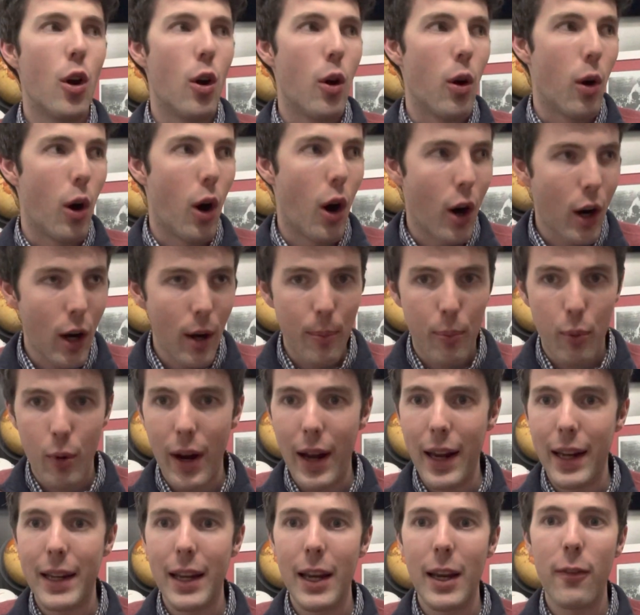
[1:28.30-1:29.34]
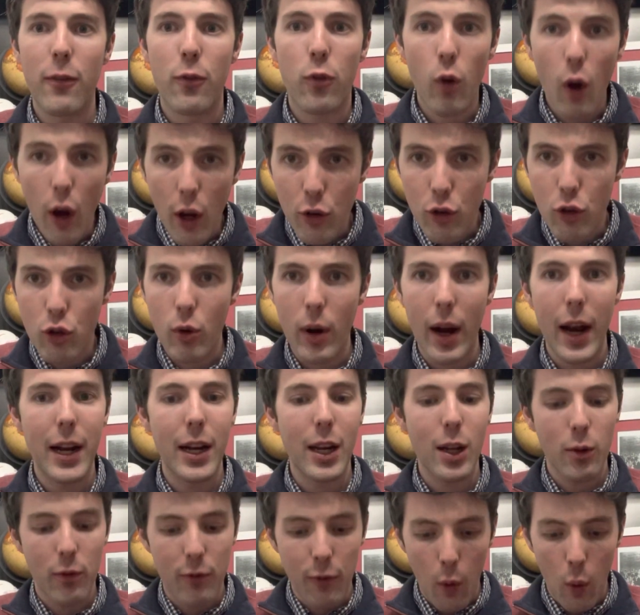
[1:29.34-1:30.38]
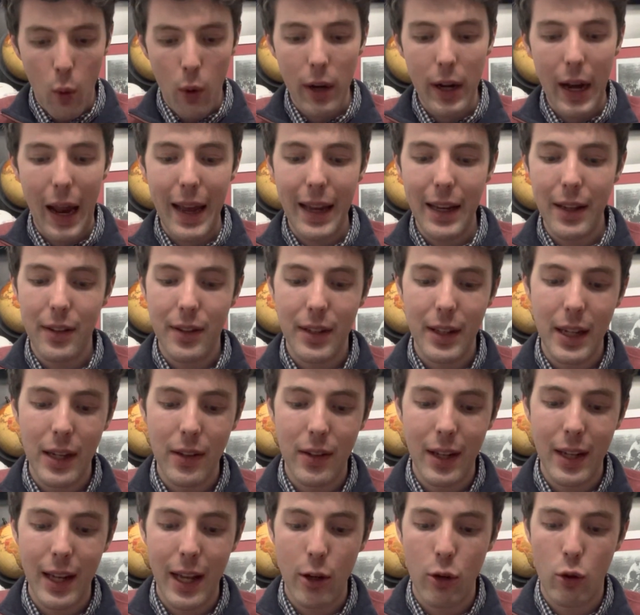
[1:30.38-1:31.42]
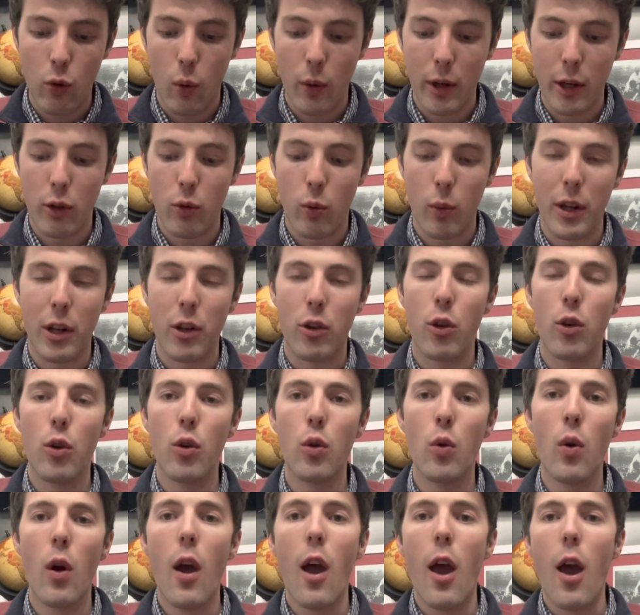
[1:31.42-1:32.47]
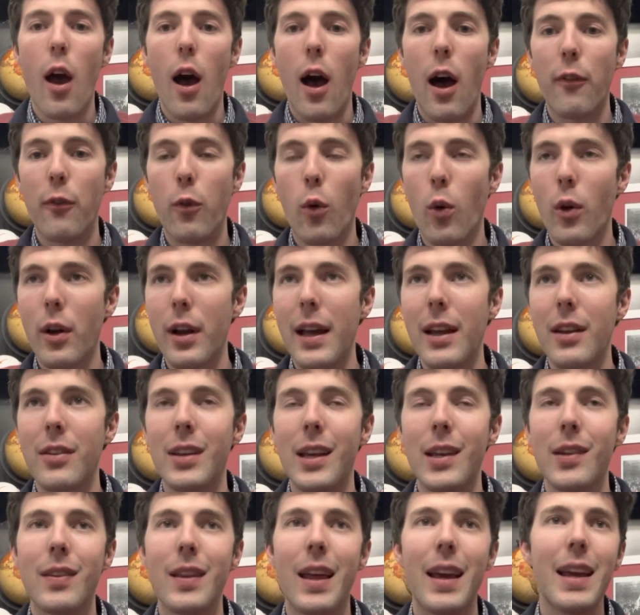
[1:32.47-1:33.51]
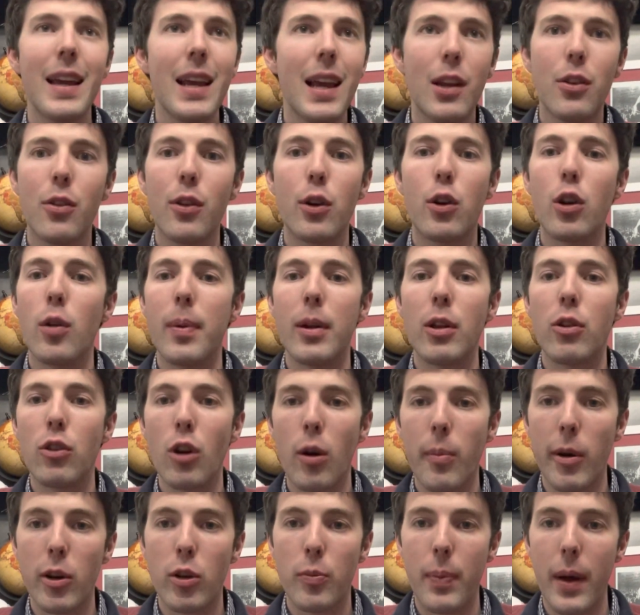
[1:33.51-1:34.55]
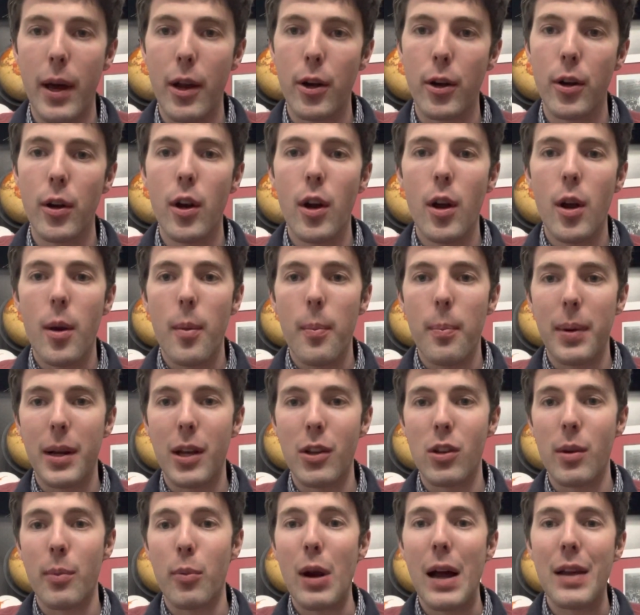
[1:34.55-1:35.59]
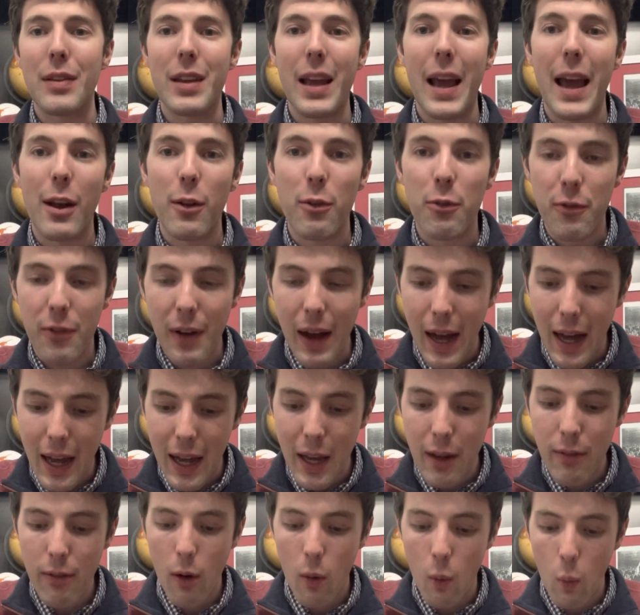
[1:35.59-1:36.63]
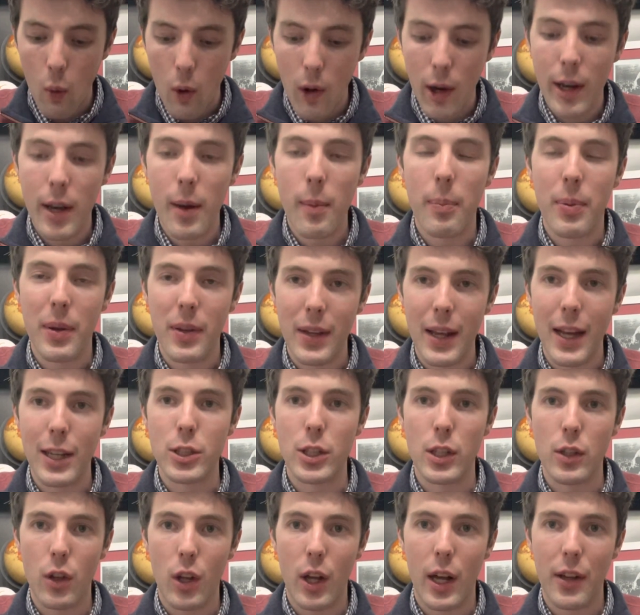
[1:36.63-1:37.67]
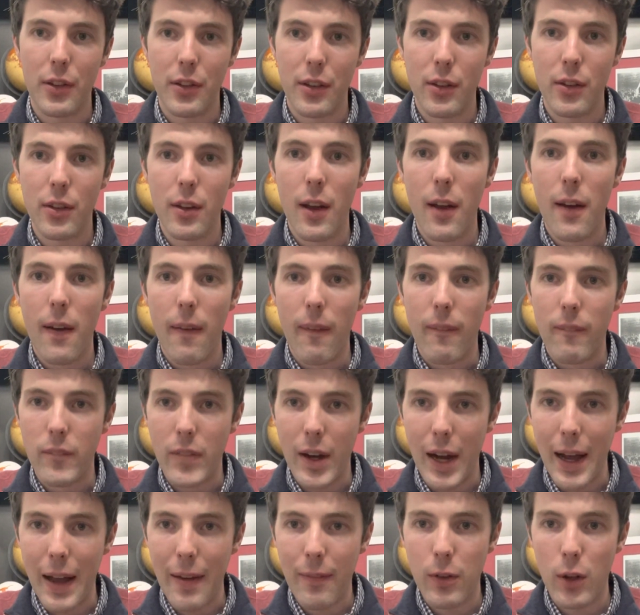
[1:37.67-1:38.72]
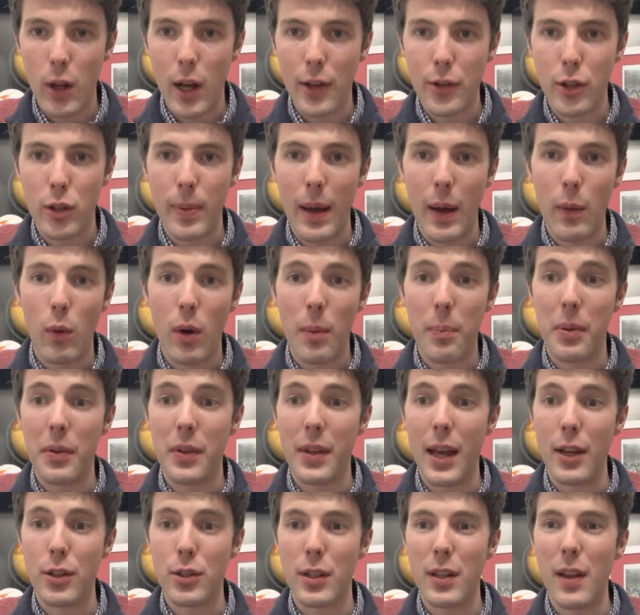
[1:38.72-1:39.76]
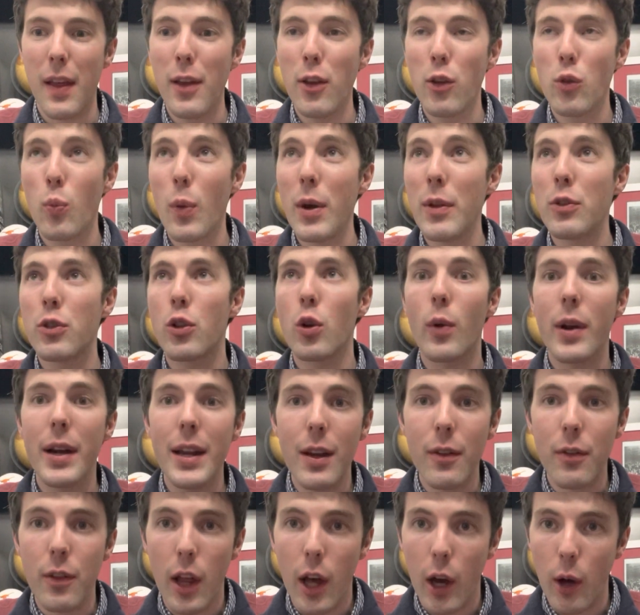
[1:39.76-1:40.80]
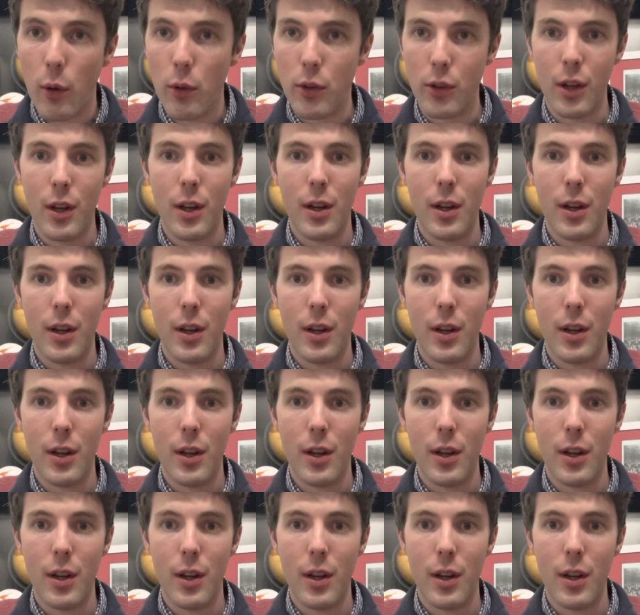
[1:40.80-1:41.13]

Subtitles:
heartbreaking, frustrating 4-8 season in 2022. A 4-8 season that easily could have been so much better because Nebraska had 5-1 possession losses. Five losses by one possession. They just win three of those.